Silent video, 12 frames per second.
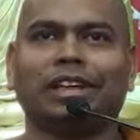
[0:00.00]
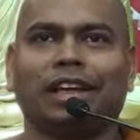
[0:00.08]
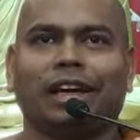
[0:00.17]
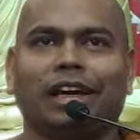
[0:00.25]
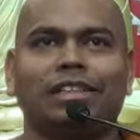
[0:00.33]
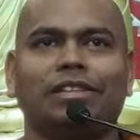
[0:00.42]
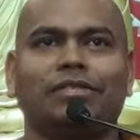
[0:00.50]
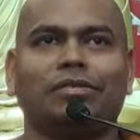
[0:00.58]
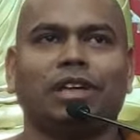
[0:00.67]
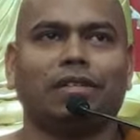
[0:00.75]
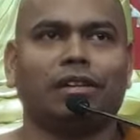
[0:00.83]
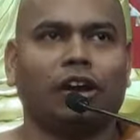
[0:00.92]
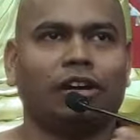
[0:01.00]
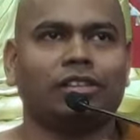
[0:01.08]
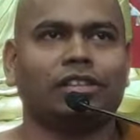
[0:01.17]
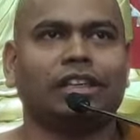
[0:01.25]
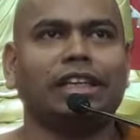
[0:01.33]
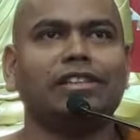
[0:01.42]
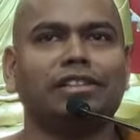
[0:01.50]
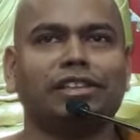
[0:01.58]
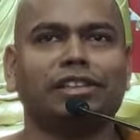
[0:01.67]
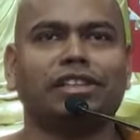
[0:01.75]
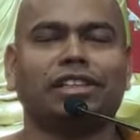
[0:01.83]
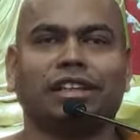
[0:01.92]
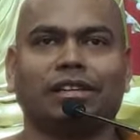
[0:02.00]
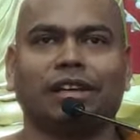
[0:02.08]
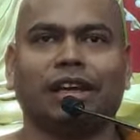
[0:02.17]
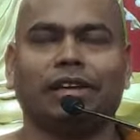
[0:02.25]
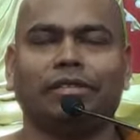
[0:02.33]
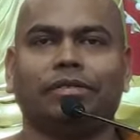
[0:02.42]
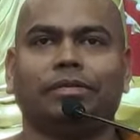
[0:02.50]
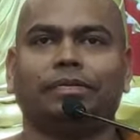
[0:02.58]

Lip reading: as if we have lost interest in our life.